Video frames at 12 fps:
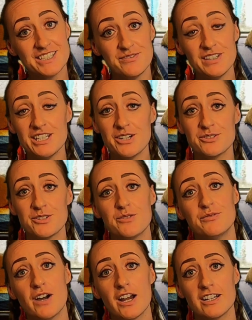this video
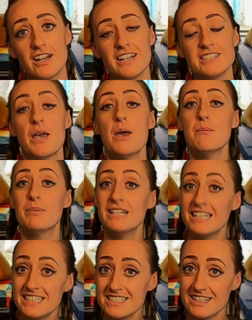so far guys,
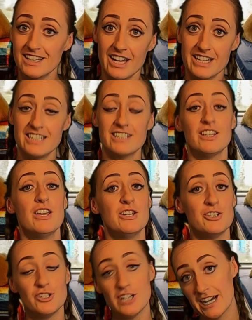please like it,
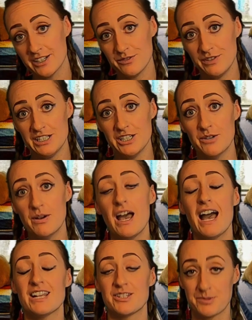share the video
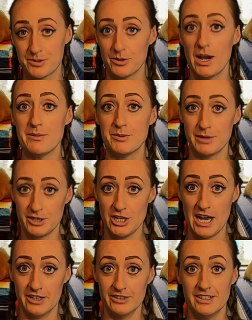and subscribe to our
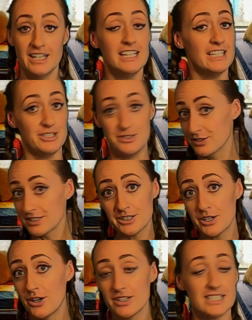channel. It
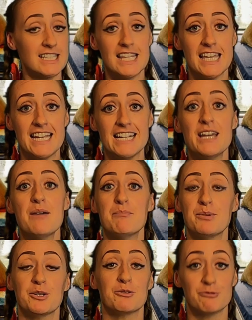doesn't cost a thing,
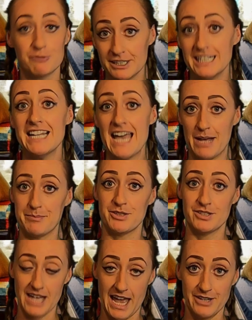but it really helps
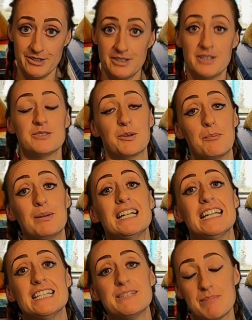us out. So
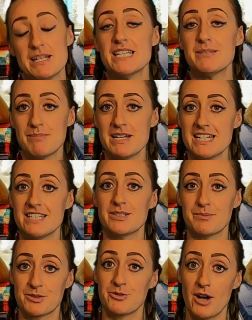please, please, please
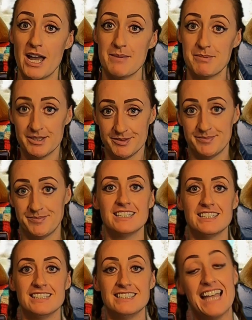subscribe.
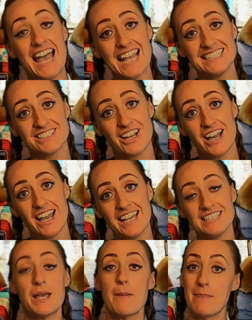Thanks
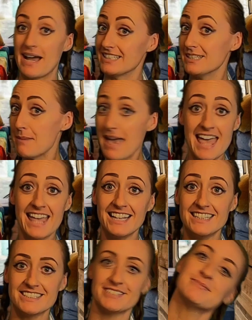guys, back to the
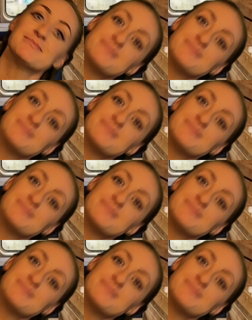build!